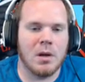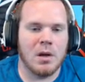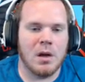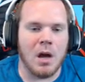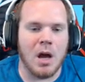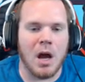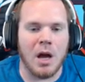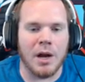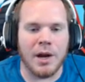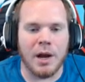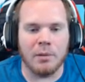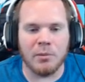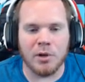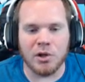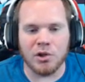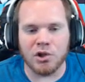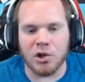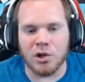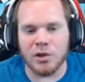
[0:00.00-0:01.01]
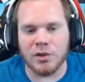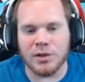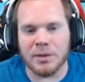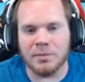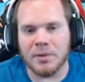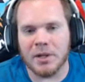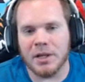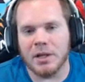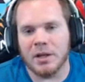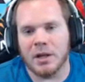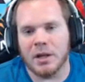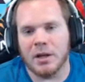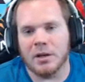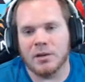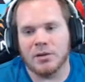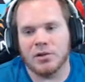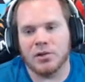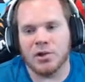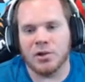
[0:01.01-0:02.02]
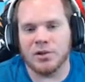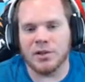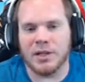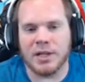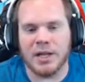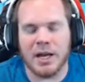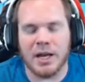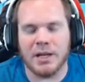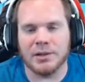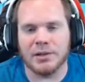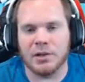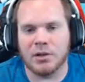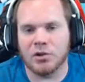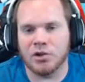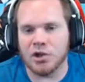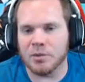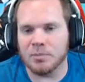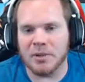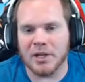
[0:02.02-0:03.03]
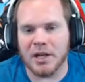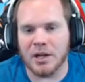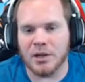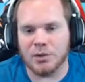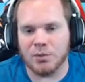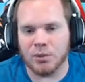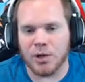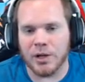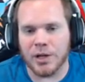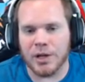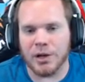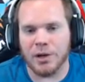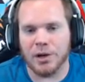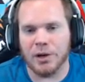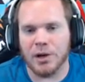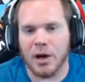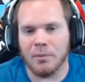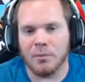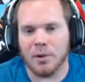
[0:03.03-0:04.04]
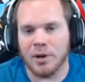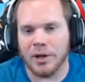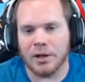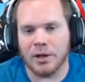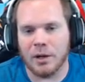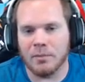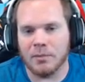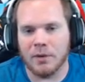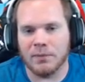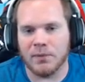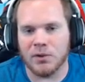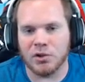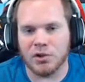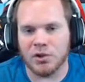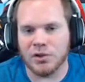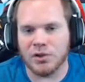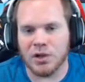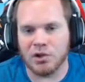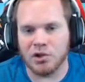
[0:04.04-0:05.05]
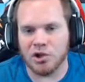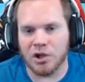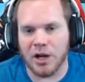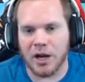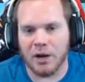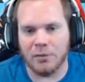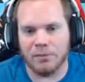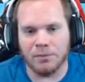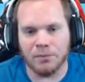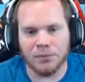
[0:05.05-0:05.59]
Now I'm gonna show you something just in case. Just because we're here, I'm gonna finish this dungeon out.